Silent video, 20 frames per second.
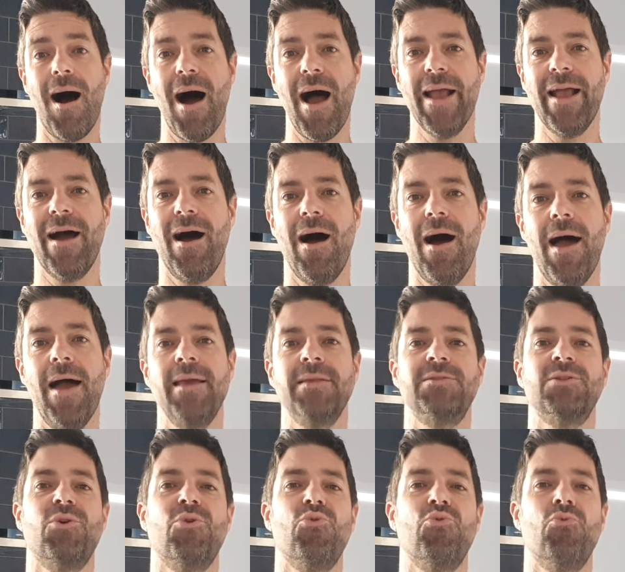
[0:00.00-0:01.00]
Hi guys,
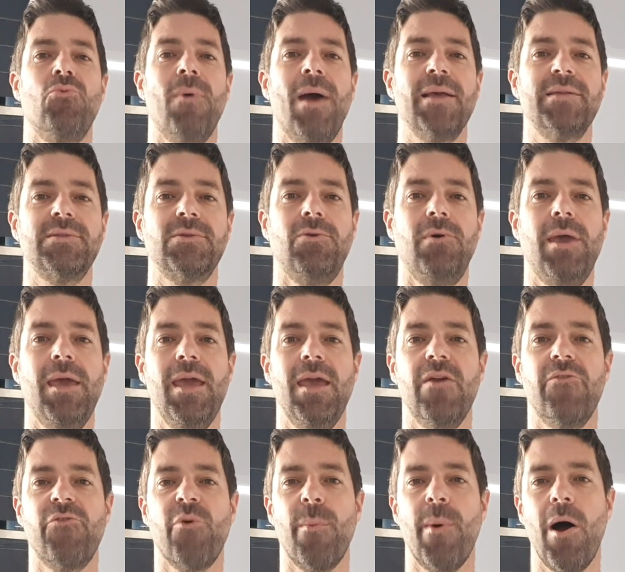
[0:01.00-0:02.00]
Russell here
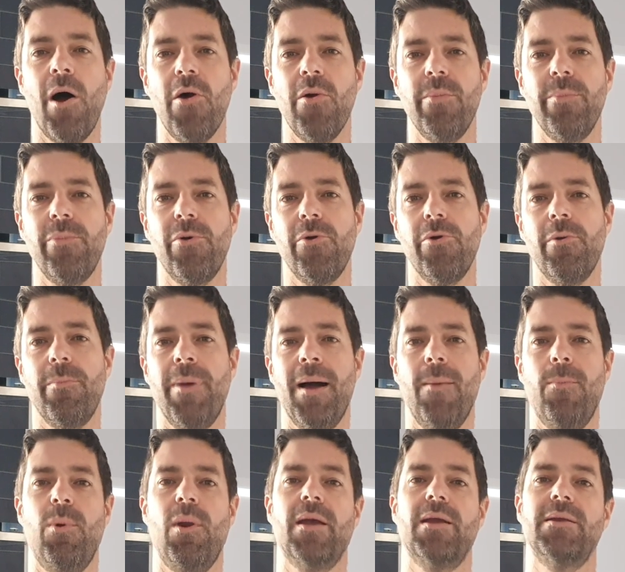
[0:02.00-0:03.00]
from
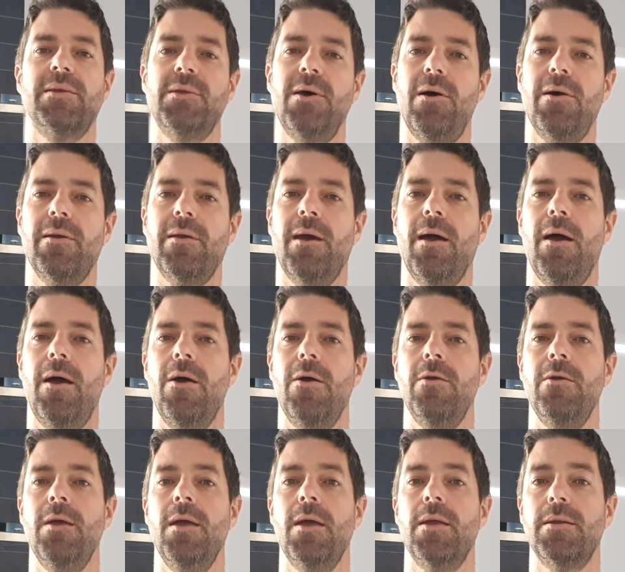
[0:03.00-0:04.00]

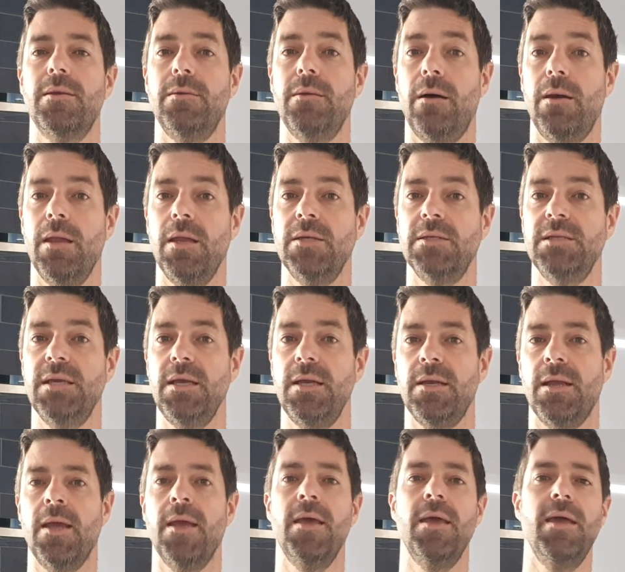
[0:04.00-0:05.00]
homebrewrepublic.co.nz.
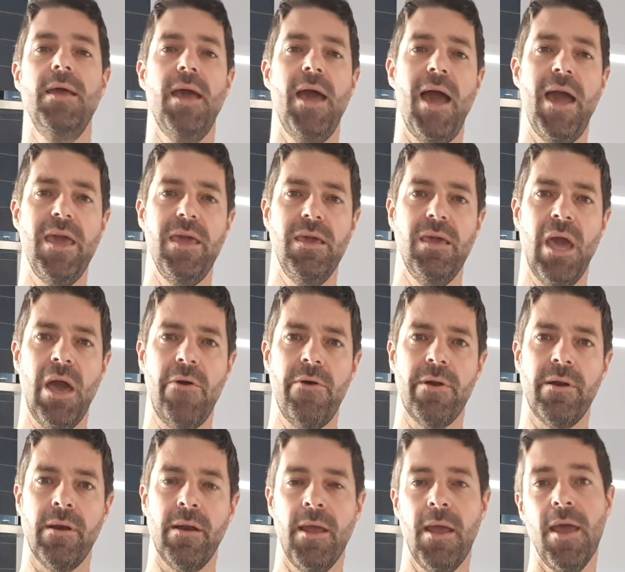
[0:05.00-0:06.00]
How you going?